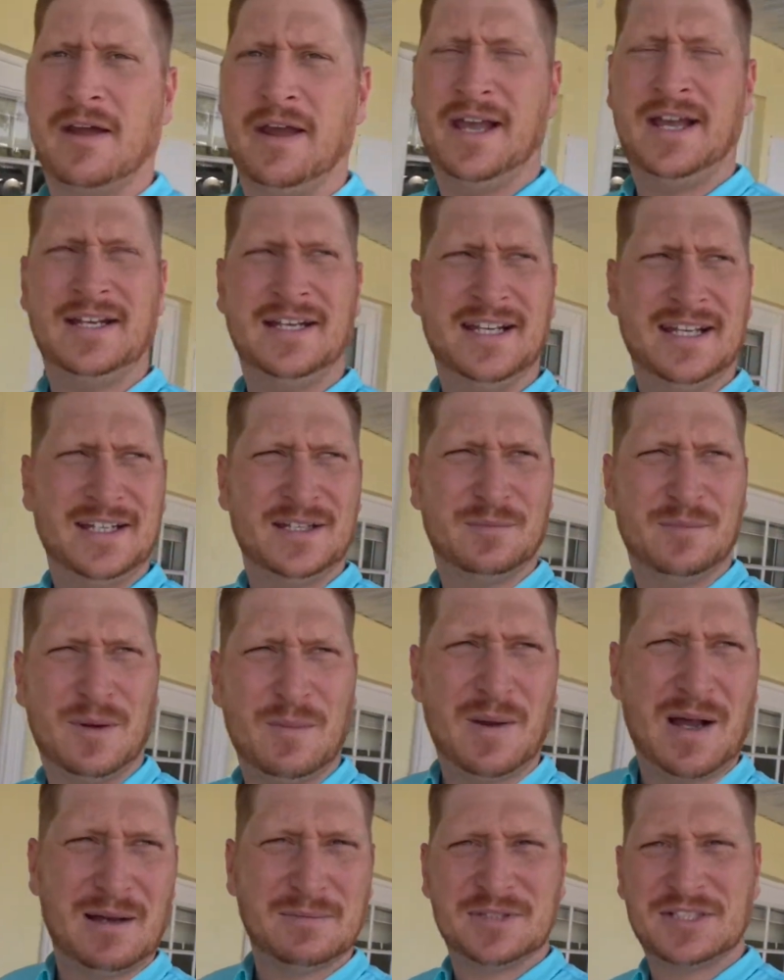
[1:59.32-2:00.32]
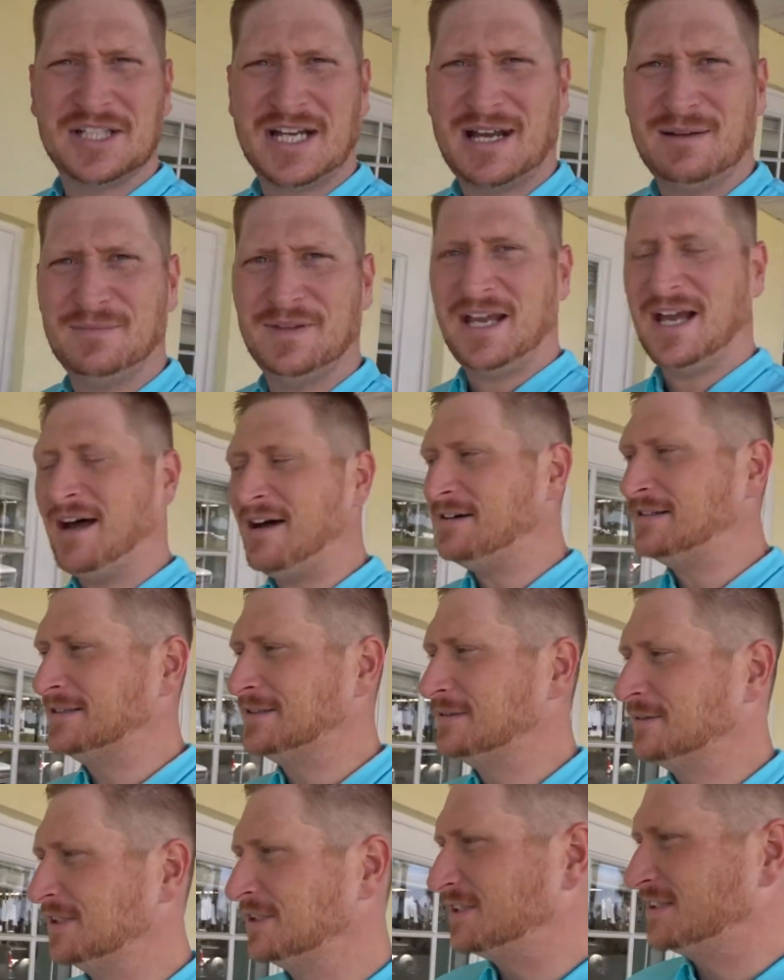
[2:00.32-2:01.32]
heading into my mom's shop now,
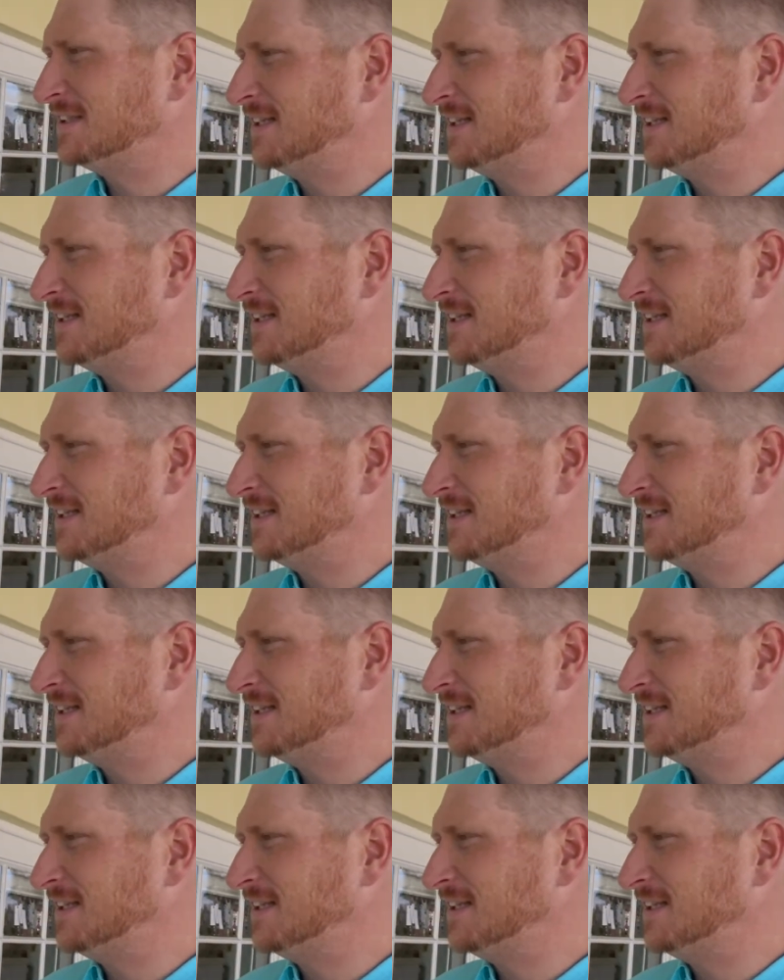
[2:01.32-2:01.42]
which is